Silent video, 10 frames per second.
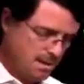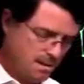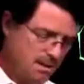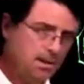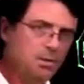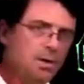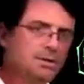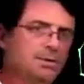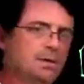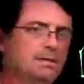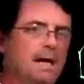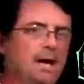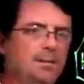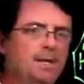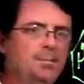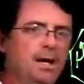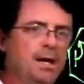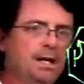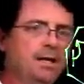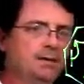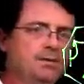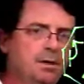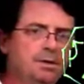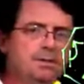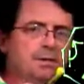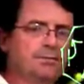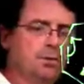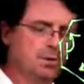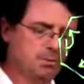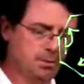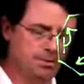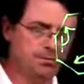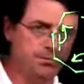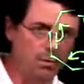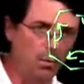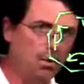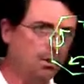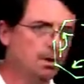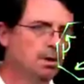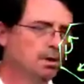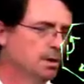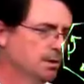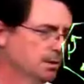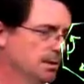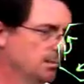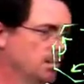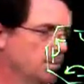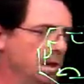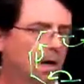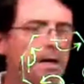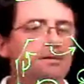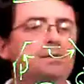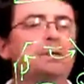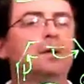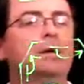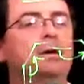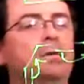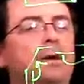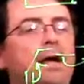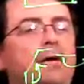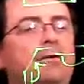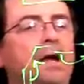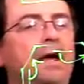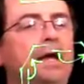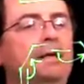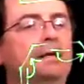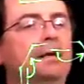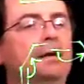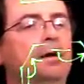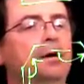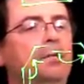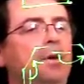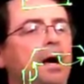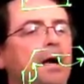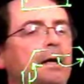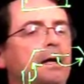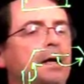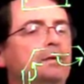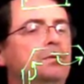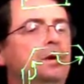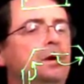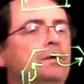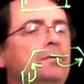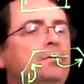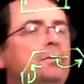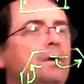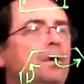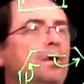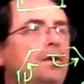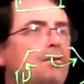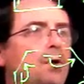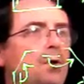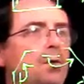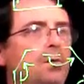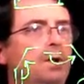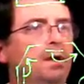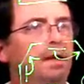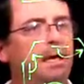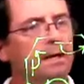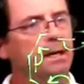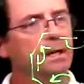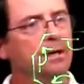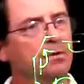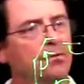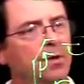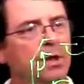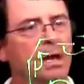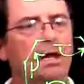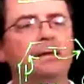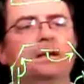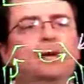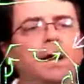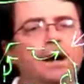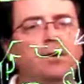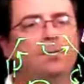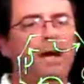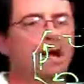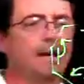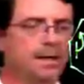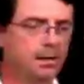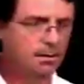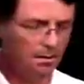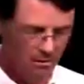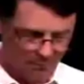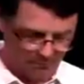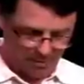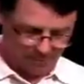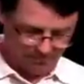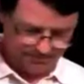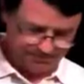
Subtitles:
Then the question is how many pi electrons, and of course with 4 double bonds, we have 8 pi electrons, so it is anti-aromatic also.